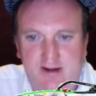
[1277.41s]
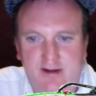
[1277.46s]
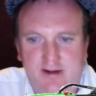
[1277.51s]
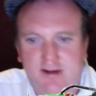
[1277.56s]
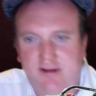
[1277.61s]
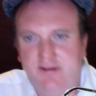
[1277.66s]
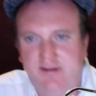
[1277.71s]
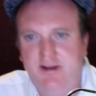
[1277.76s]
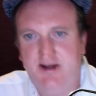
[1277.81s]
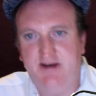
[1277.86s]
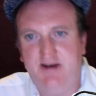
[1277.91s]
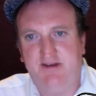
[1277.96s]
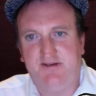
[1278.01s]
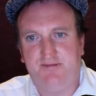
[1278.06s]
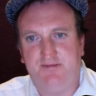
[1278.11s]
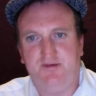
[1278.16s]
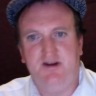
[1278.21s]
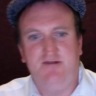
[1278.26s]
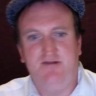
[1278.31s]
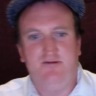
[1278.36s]
He's had a
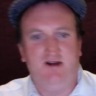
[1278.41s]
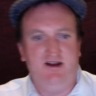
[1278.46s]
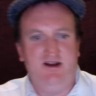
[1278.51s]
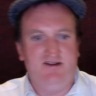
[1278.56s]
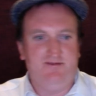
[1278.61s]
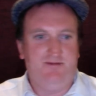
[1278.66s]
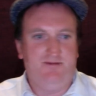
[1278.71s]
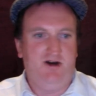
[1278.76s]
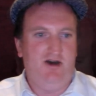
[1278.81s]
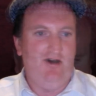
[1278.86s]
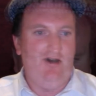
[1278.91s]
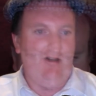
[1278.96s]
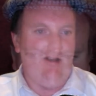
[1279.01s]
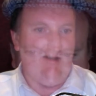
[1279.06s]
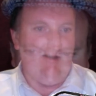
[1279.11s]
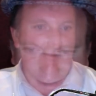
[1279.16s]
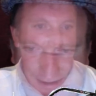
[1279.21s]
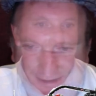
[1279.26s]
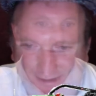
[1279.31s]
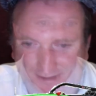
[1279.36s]
sprint race
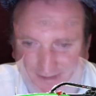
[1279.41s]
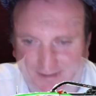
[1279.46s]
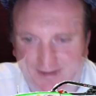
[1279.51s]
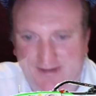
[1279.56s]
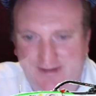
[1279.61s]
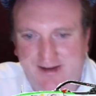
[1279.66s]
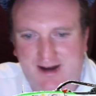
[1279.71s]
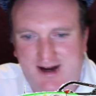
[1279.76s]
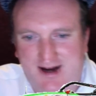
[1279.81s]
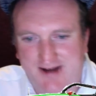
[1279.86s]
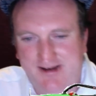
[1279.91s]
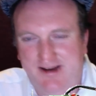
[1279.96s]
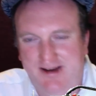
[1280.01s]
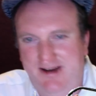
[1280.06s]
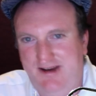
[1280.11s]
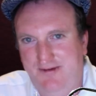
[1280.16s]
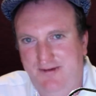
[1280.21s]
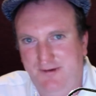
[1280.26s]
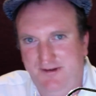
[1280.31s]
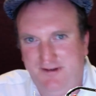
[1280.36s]
podium. There's hardly
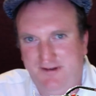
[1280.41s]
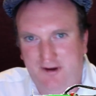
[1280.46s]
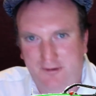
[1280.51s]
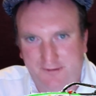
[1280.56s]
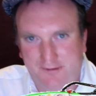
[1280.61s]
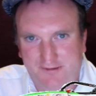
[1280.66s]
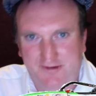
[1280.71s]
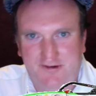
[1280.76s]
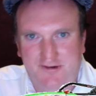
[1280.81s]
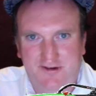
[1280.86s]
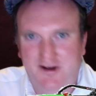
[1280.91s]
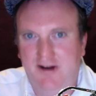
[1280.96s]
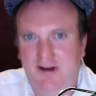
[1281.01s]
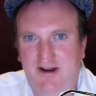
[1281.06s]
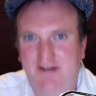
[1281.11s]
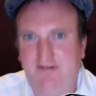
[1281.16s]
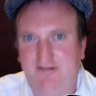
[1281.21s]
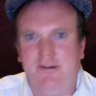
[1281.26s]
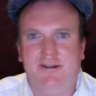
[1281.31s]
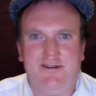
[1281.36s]
any results to show.
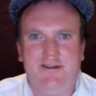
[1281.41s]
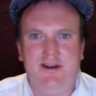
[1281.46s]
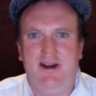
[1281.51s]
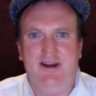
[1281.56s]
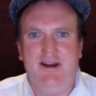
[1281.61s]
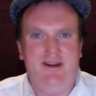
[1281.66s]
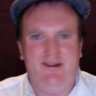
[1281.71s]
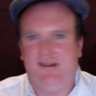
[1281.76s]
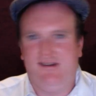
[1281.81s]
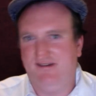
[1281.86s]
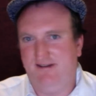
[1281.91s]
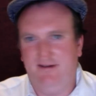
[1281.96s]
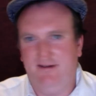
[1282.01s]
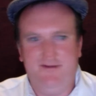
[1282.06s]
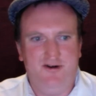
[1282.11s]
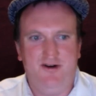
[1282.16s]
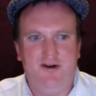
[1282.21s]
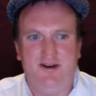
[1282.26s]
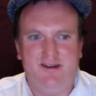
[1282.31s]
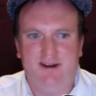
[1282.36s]
As I say, this is a
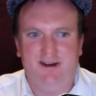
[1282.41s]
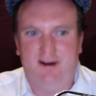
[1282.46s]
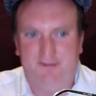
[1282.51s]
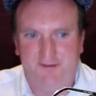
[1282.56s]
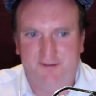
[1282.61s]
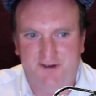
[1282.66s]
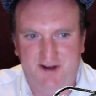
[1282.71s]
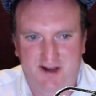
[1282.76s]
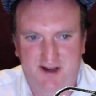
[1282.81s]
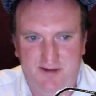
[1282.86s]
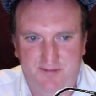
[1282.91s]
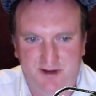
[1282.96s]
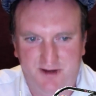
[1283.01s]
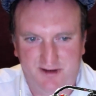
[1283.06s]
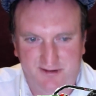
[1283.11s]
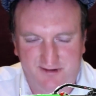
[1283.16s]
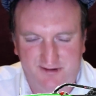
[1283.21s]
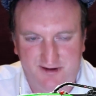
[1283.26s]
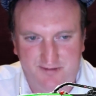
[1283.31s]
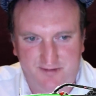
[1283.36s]
very tough
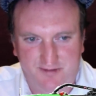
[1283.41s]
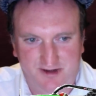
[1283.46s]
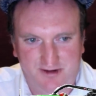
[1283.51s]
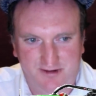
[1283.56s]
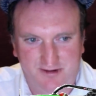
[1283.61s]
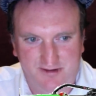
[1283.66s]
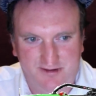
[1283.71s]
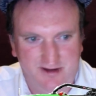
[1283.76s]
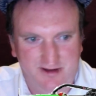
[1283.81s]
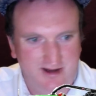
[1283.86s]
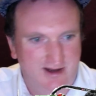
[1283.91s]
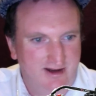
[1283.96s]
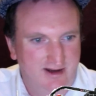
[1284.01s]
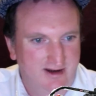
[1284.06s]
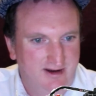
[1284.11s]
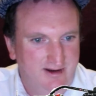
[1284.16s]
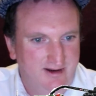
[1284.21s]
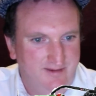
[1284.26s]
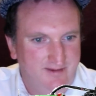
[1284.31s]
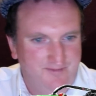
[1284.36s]
championship because
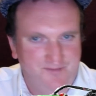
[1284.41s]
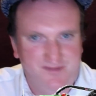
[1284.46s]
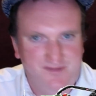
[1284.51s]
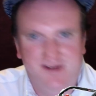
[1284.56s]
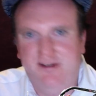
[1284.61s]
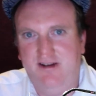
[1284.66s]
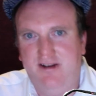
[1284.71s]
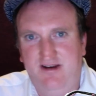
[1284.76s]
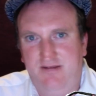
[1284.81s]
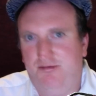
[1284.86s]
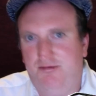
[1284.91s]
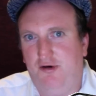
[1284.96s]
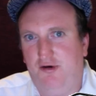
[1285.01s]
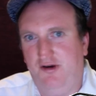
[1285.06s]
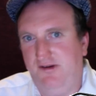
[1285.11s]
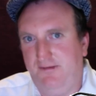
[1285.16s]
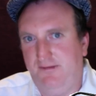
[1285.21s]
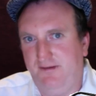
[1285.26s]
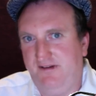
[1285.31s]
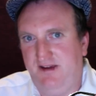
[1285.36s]
there's only
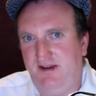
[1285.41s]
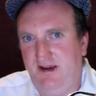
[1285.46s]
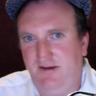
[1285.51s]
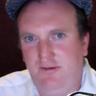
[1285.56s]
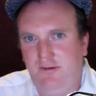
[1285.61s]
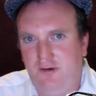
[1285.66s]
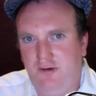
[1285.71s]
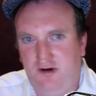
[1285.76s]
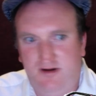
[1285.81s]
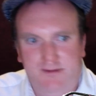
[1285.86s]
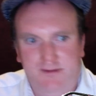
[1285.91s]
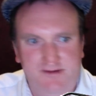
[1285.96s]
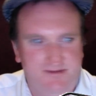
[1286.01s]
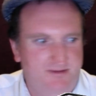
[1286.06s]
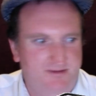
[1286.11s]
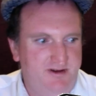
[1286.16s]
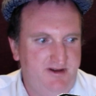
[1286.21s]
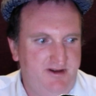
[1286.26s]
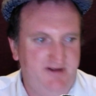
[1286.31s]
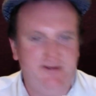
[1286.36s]
points for 10 drivers,
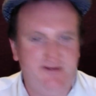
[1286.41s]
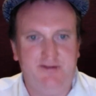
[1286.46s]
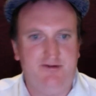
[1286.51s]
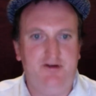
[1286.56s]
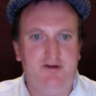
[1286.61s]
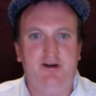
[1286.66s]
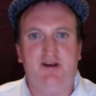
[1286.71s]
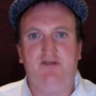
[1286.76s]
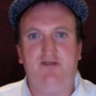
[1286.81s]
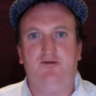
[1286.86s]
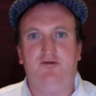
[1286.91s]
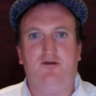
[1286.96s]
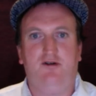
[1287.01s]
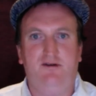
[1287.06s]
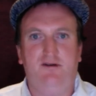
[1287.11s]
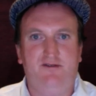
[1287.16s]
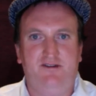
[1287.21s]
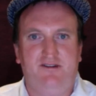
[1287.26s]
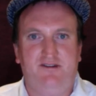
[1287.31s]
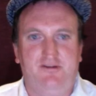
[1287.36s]
but there's 30
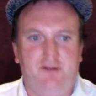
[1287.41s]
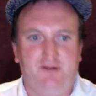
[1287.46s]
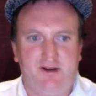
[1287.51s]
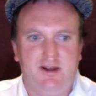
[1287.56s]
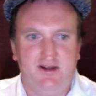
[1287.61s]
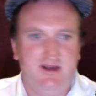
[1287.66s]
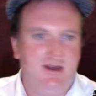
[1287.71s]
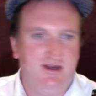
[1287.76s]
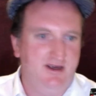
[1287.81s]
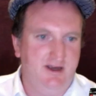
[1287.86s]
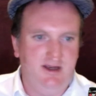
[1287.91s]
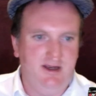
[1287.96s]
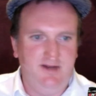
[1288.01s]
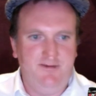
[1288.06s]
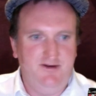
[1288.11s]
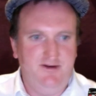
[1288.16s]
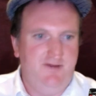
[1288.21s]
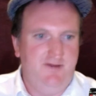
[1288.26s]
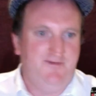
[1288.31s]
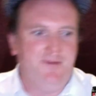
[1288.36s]
drivers. Like,
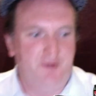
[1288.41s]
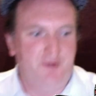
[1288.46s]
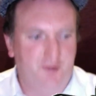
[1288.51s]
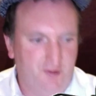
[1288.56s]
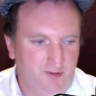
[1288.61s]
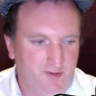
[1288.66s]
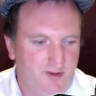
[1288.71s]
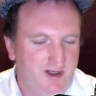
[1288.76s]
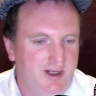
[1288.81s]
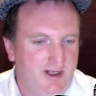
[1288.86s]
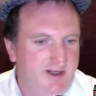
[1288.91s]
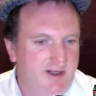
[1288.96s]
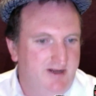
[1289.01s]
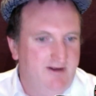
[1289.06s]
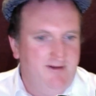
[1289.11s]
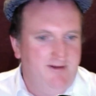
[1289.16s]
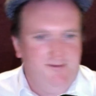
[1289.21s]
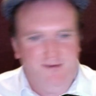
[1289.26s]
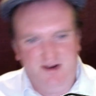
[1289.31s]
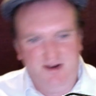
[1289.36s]
even if you're
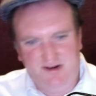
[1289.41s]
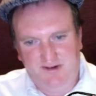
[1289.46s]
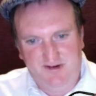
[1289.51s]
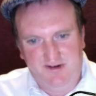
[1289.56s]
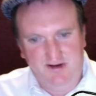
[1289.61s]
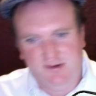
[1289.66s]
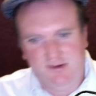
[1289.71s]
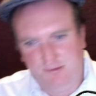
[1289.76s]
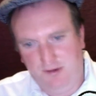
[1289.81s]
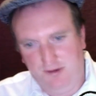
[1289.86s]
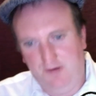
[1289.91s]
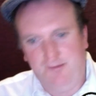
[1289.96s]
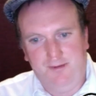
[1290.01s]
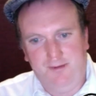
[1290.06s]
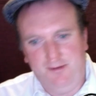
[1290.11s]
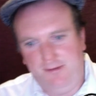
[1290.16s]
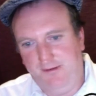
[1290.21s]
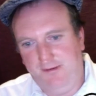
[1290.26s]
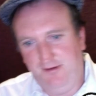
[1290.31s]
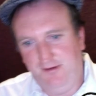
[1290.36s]
finishing 12th
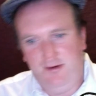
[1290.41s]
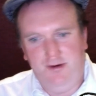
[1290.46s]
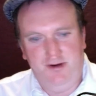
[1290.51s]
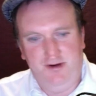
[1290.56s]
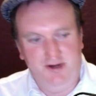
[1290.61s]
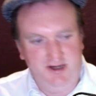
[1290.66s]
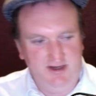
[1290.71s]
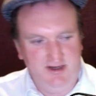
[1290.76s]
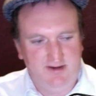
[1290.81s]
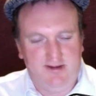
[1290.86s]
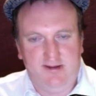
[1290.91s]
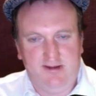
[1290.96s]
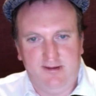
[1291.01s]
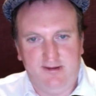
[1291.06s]
and 13th,